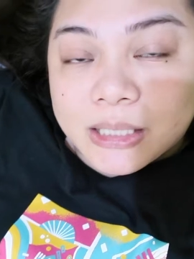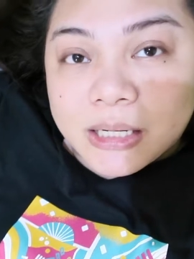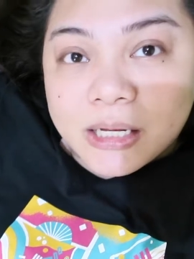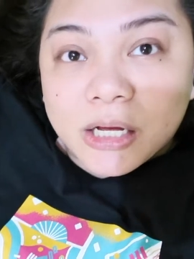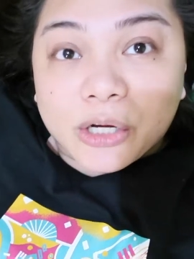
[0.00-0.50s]
ng
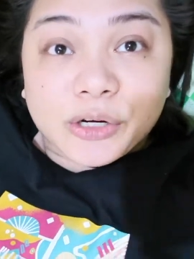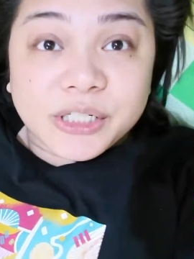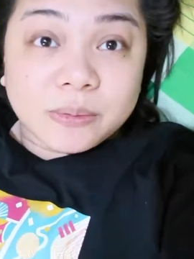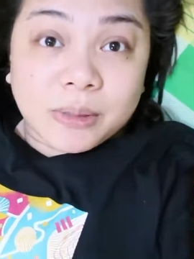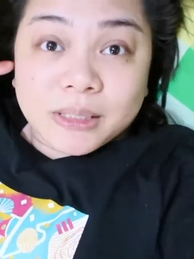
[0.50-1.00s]

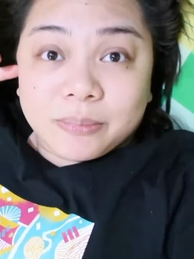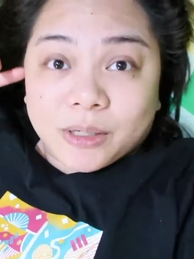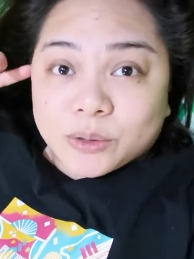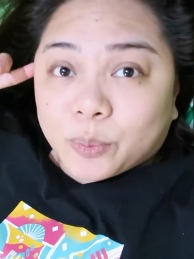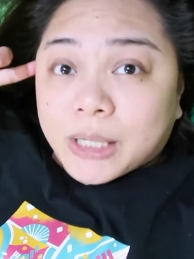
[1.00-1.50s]
Christmas
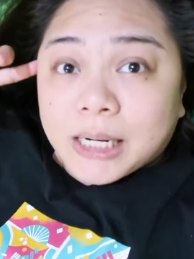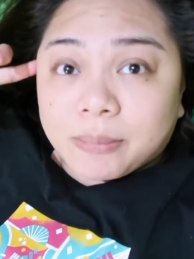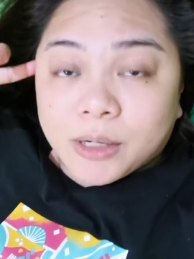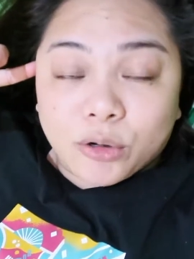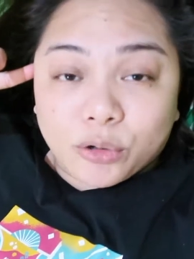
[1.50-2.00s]
because wala
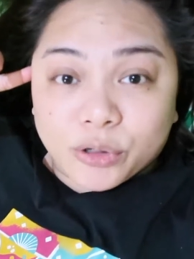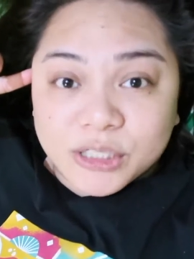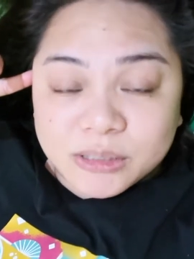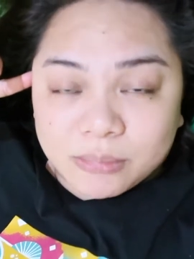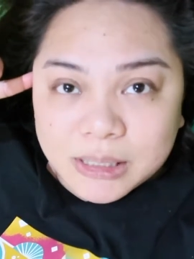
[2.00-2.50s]
naman akong
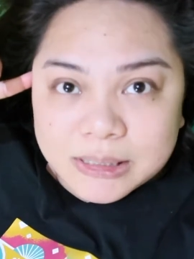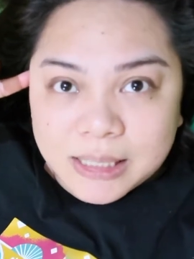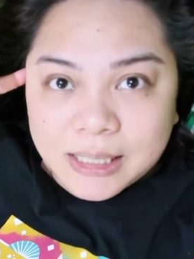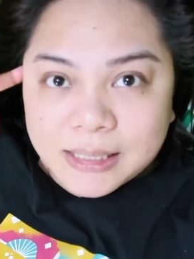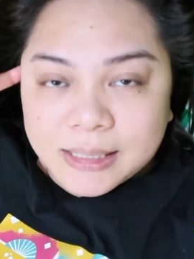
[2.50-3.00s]
Christmas.
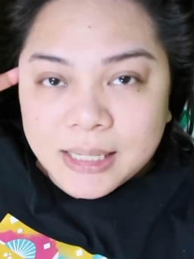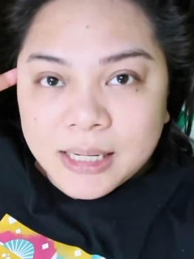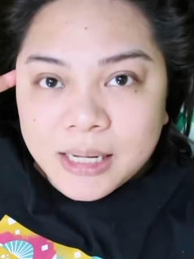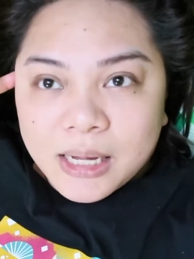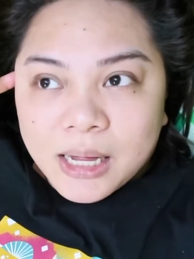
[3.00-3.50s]
And
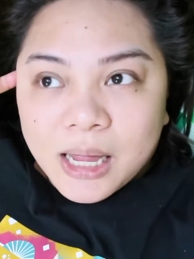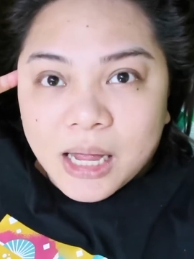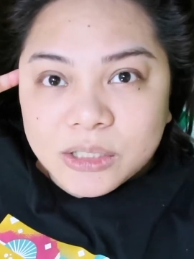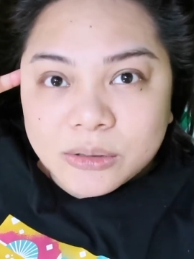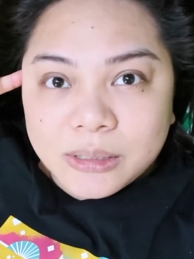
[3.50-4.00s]

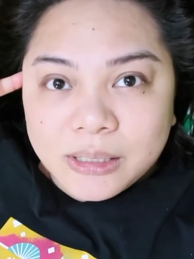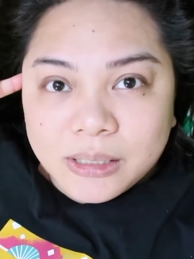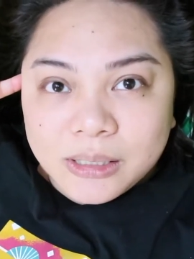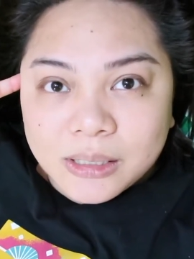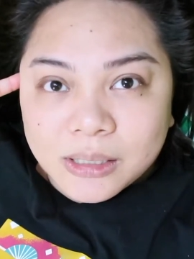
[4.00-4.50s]

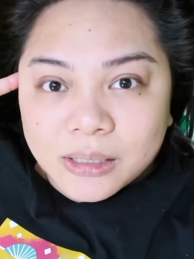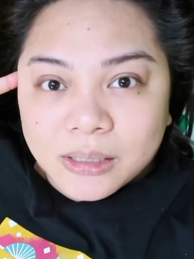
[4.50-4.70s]
actually,